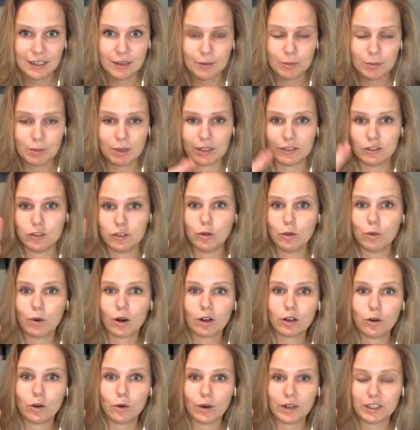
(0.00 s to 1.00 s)
Because you are
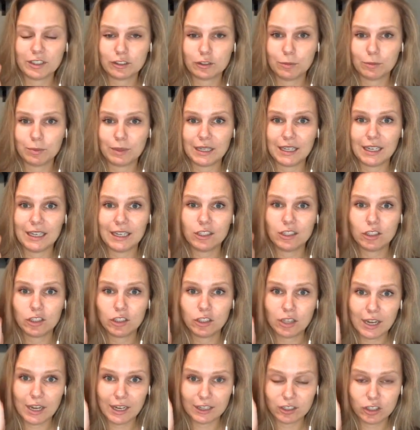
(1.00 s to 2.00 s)
going to be
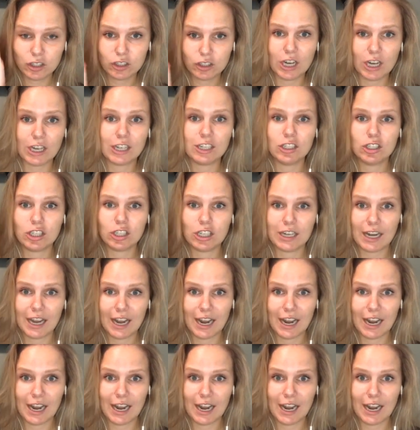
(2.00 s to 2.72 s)
exchanging